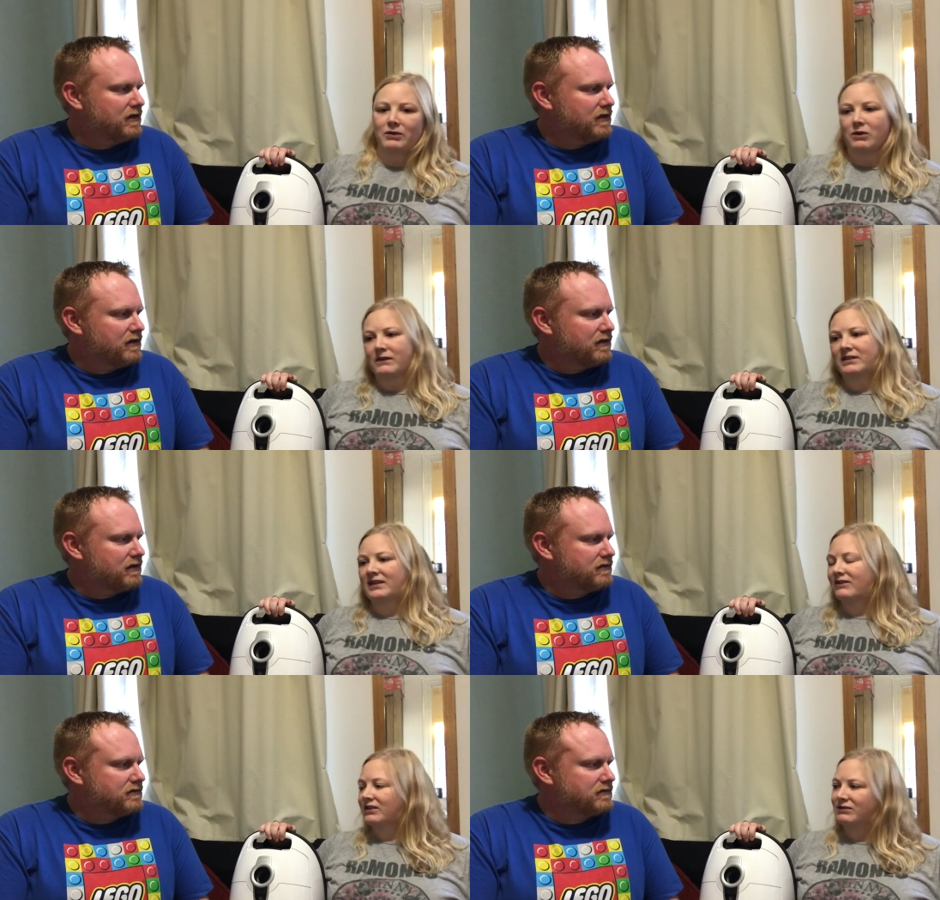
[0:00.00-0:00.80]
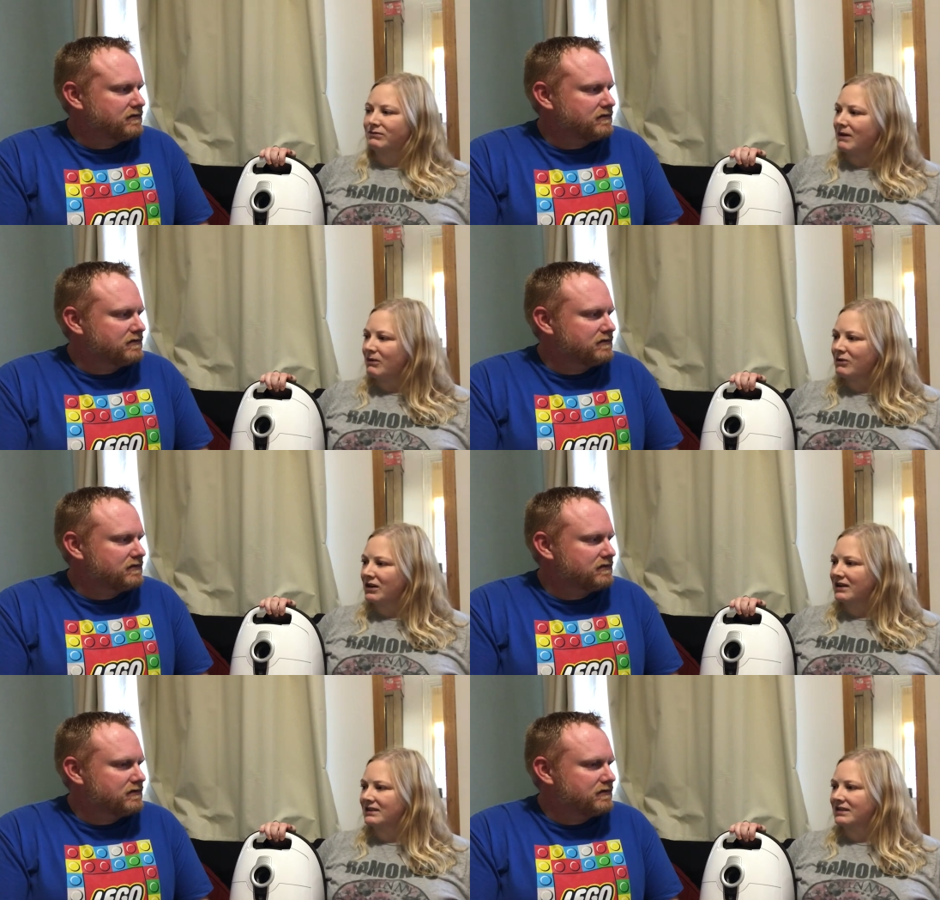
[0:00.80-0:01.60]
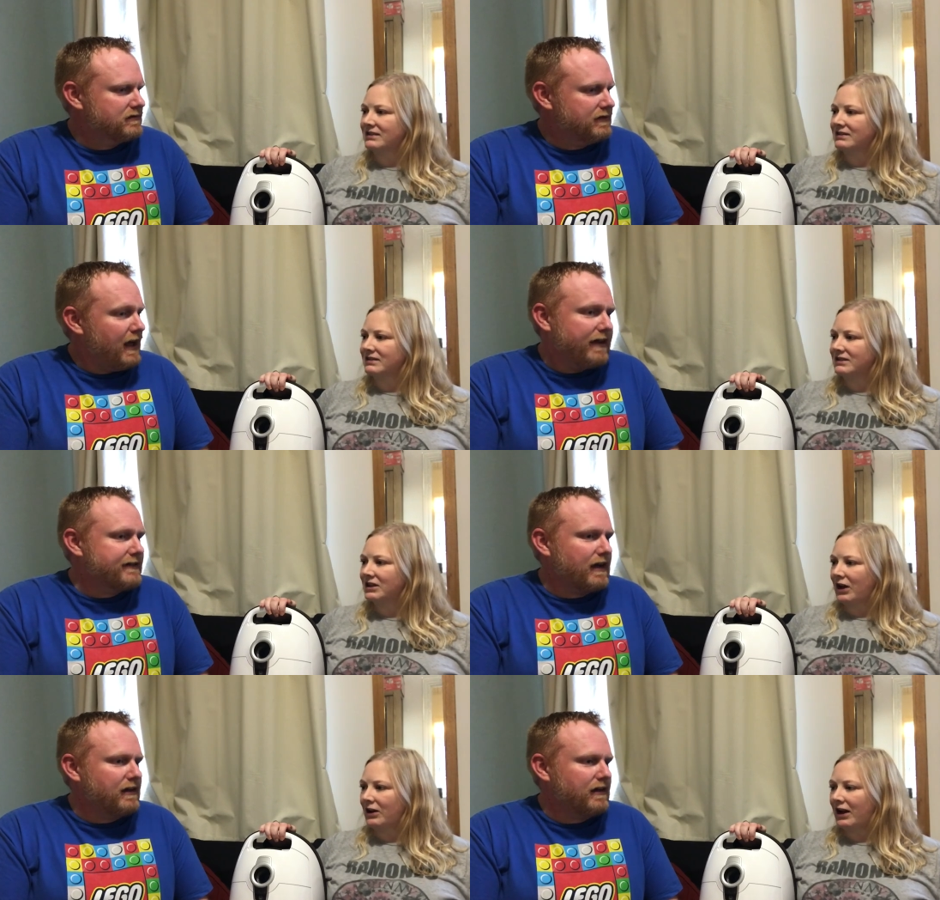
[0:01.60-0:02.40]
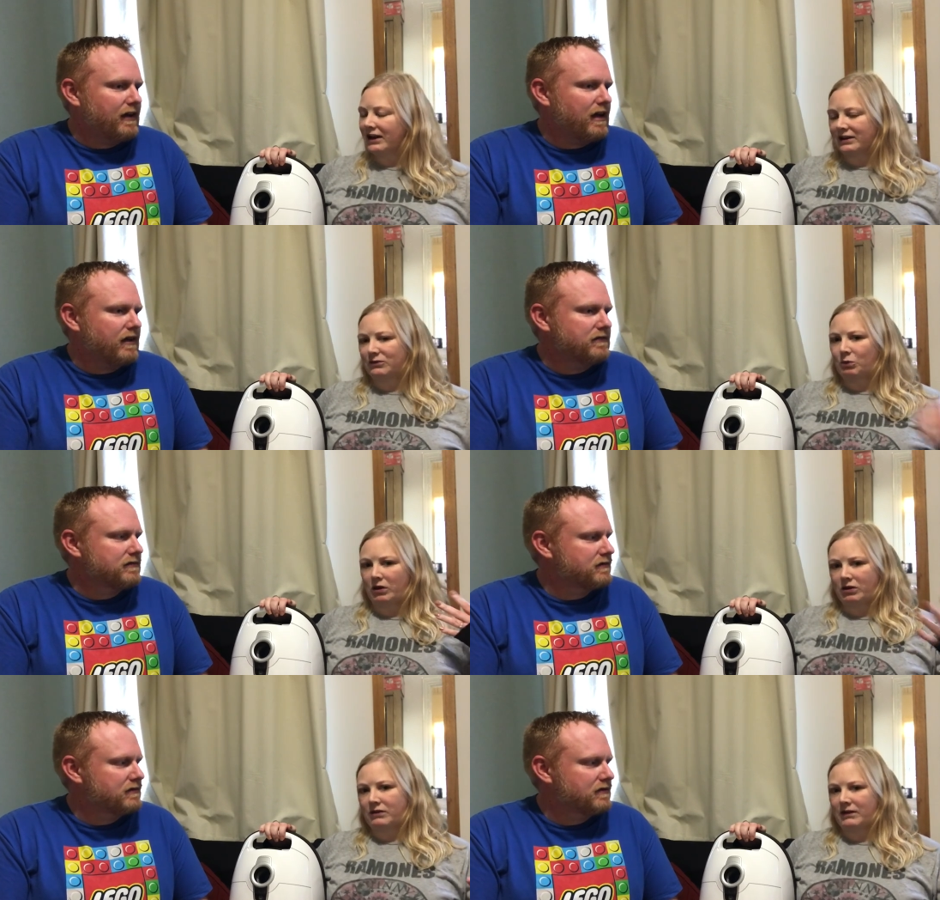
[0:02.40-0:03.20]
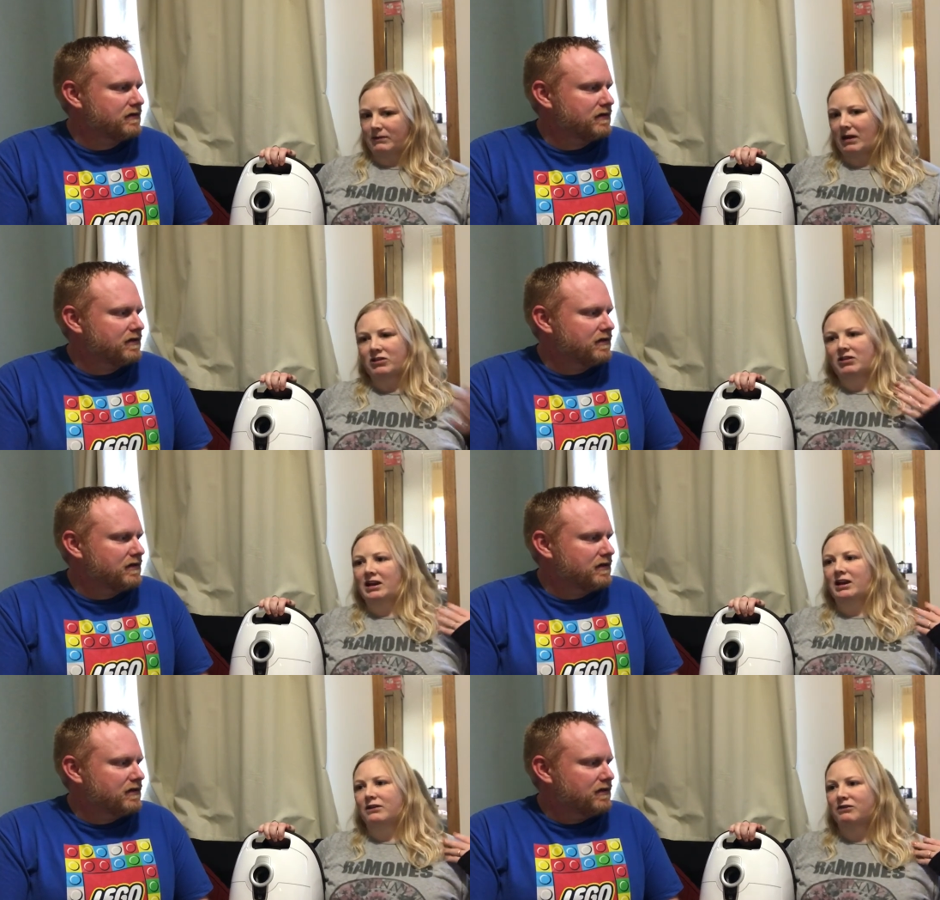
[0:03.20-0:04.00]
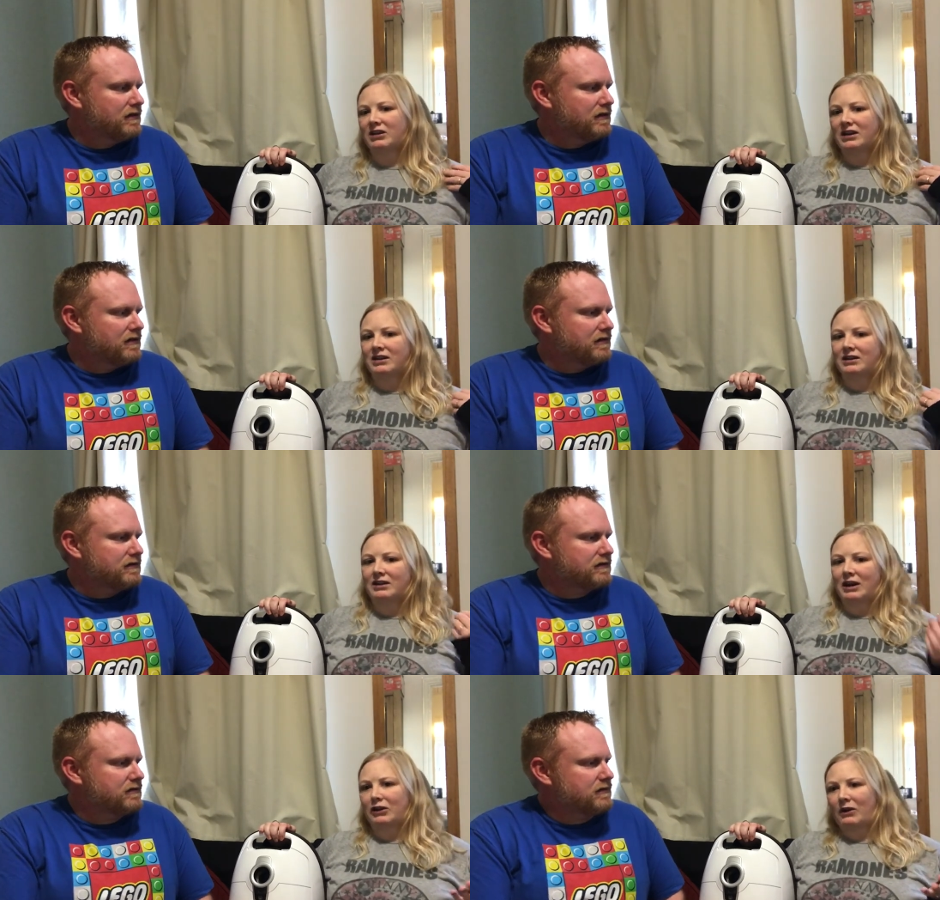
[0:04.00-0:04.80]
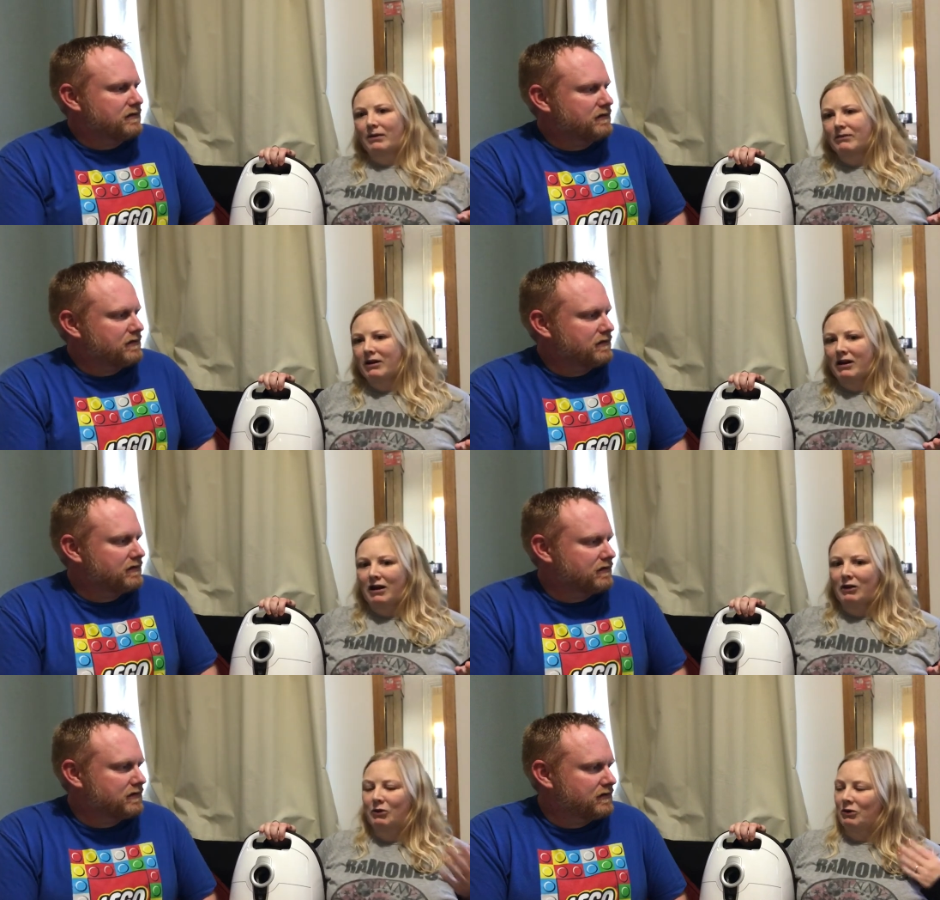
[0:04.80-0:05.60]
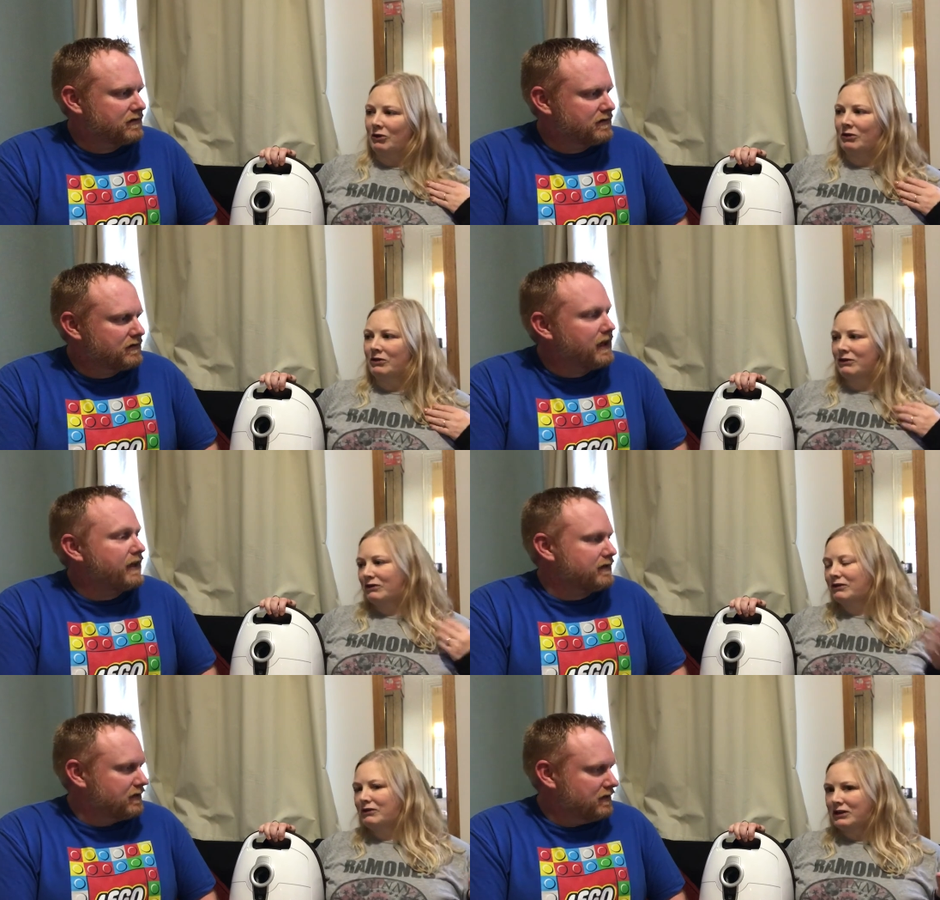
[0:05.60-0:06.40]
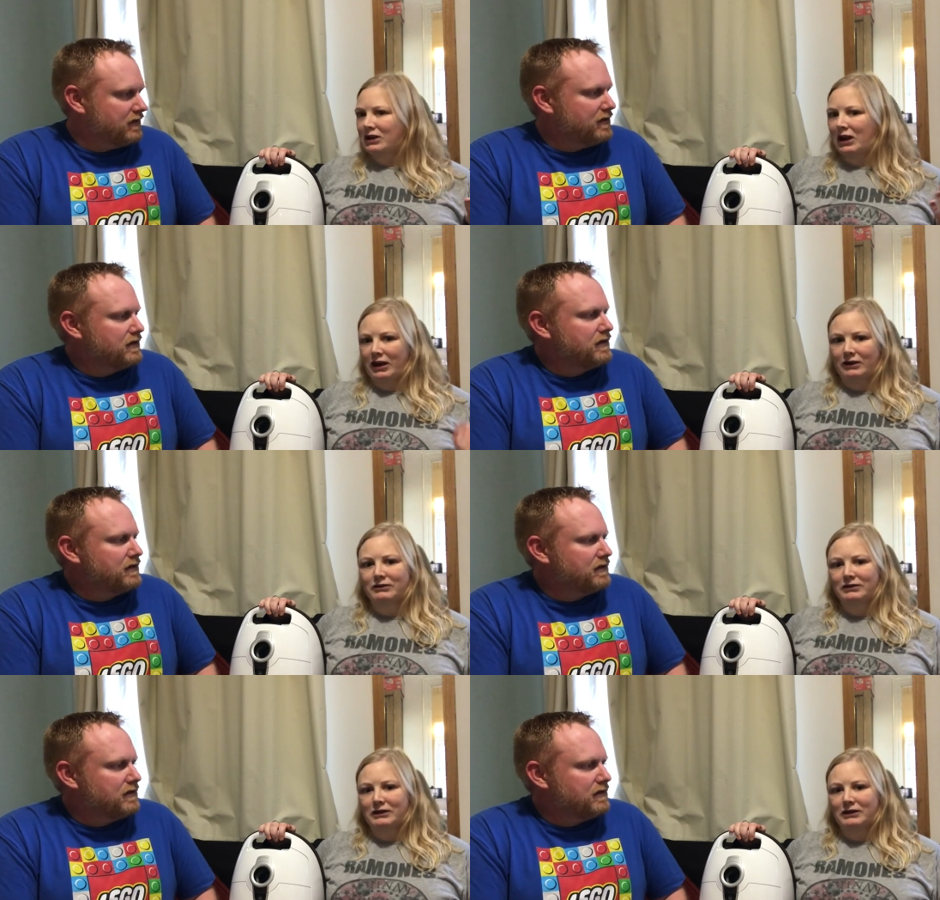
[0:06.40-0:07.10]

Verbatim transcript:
Speaker 1: Hoovers have different memories, and yeah, exactly. You know, like yeah, one Hoover makes you think of a grandma or yes, you know.